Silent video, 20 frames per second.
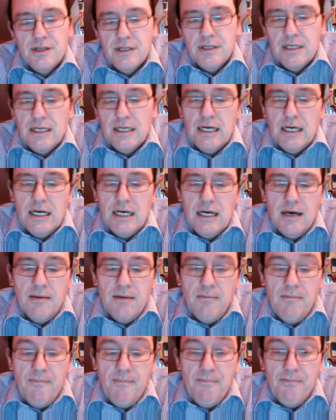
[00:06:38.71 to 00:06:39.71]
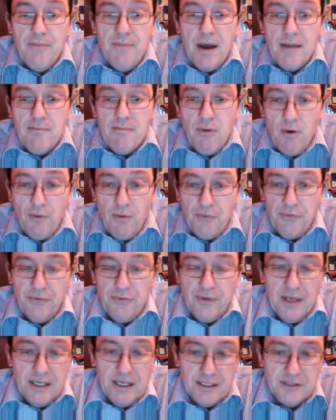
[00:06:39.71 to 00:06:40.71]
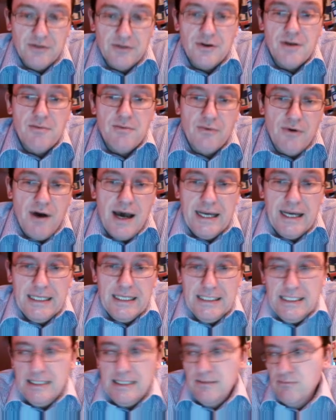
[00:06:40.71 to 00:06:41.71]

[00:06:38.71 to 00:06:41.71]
by both extreme right